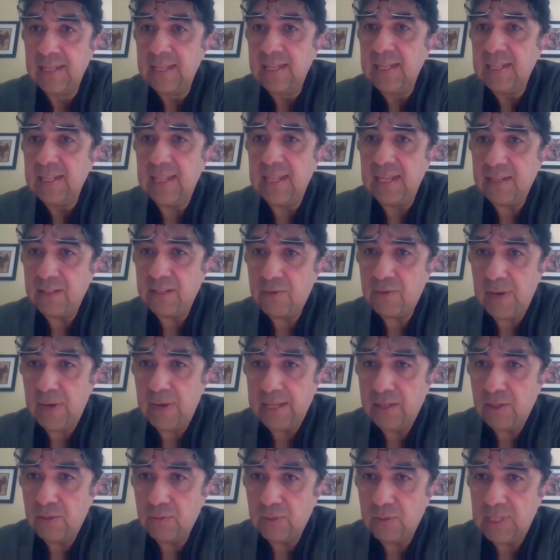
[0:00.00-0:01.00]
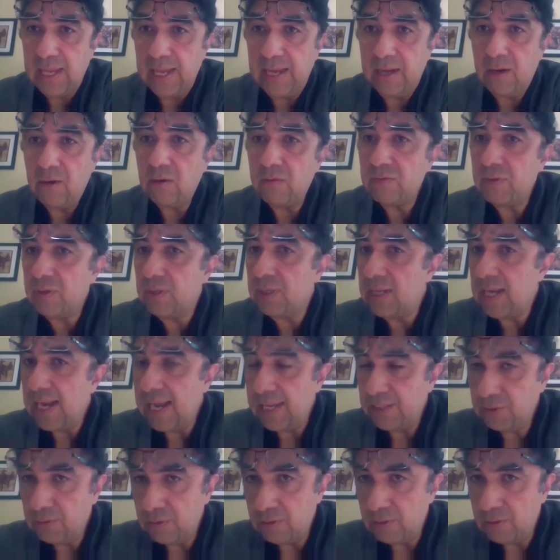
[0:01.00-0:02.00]
They try to take over
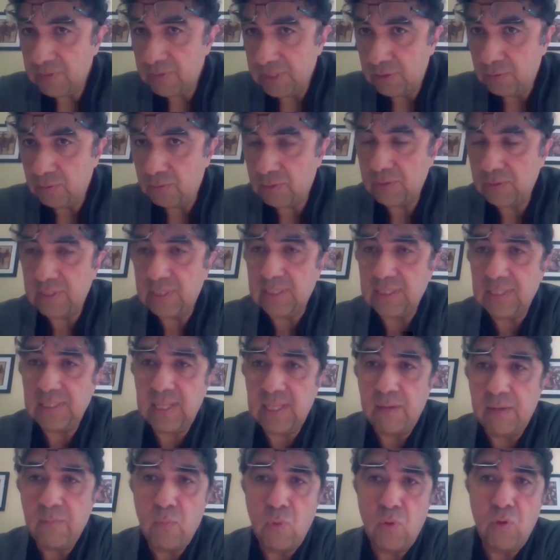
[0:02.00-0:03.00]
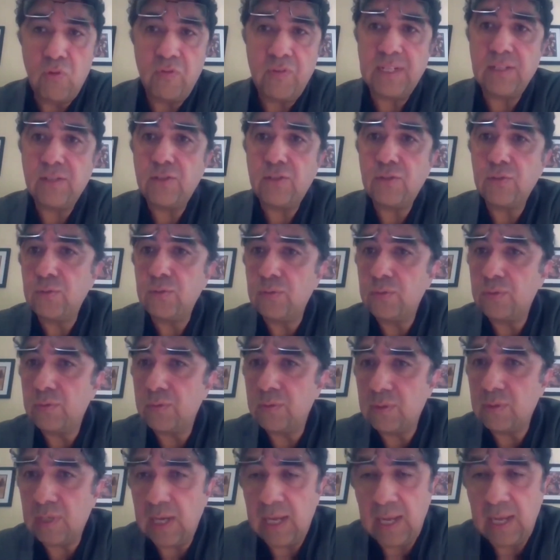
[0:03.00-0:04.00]
natural resources. They move
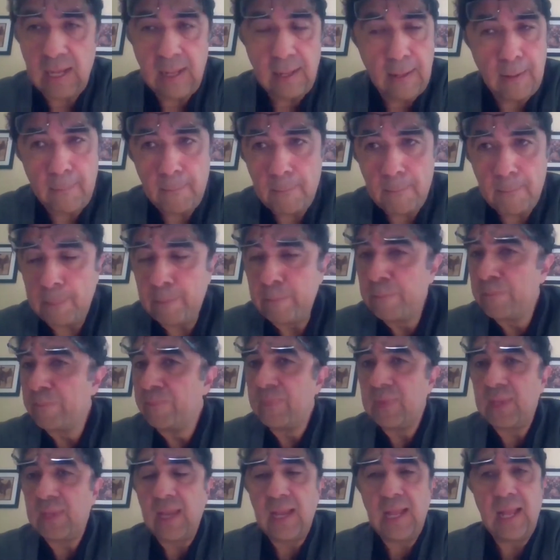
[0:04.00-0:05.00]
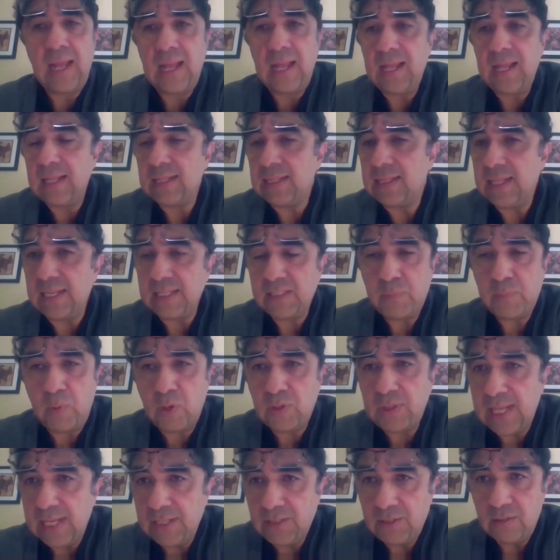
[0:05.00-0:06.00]
into the
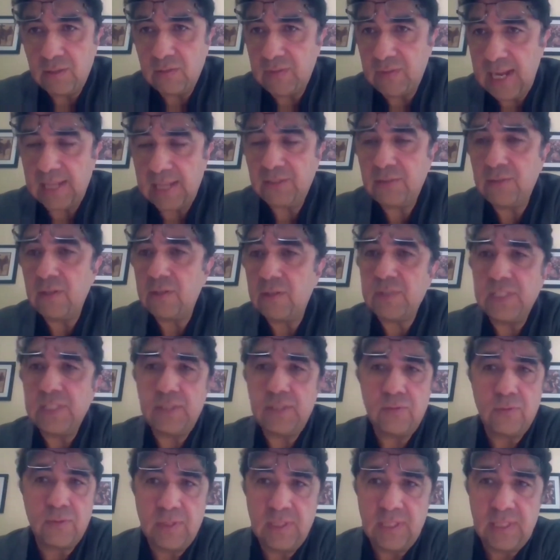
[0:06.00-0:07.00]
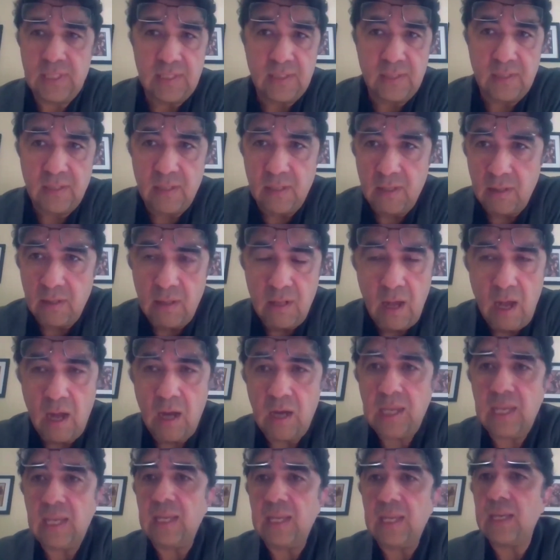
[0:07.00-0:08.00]
exploitation of natural resources,
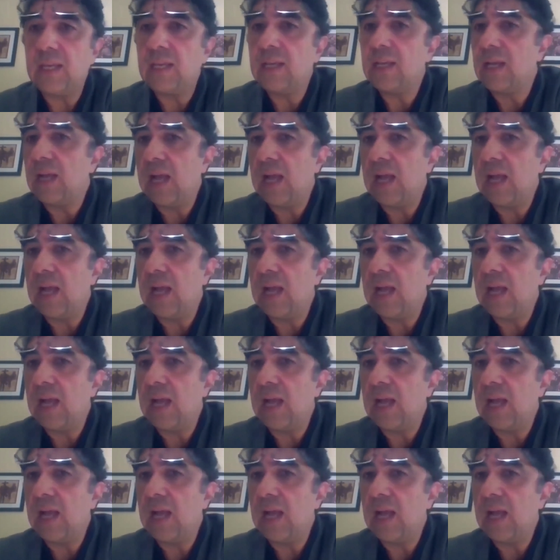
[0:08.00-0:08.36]
logging,